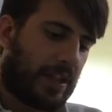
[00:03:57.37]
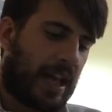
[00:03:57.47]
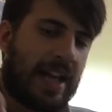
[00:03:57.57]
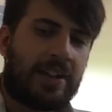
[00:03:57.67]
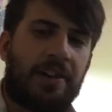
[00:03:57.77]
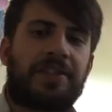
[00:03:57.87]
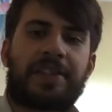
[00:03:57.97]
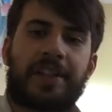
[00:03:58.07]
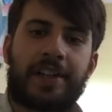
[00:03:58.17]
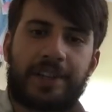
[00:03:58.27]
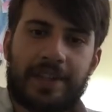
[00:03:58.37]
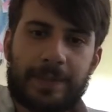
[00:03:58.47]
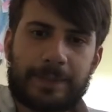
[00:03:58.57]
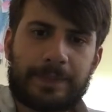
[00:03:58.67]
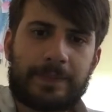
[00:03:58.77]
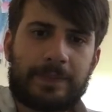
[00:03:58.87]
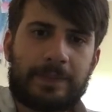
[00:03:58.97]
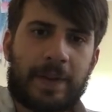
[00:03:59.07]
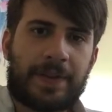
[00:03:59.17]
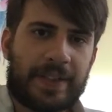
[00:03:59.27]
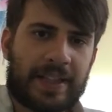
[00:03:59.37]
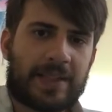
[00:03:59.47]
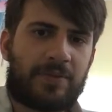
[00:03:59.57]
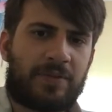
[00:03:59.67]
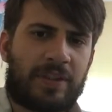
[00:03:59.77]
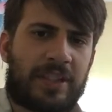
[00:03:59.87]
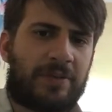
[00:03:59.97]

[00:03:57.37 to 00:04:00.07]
And no skirts. I think that's pretty much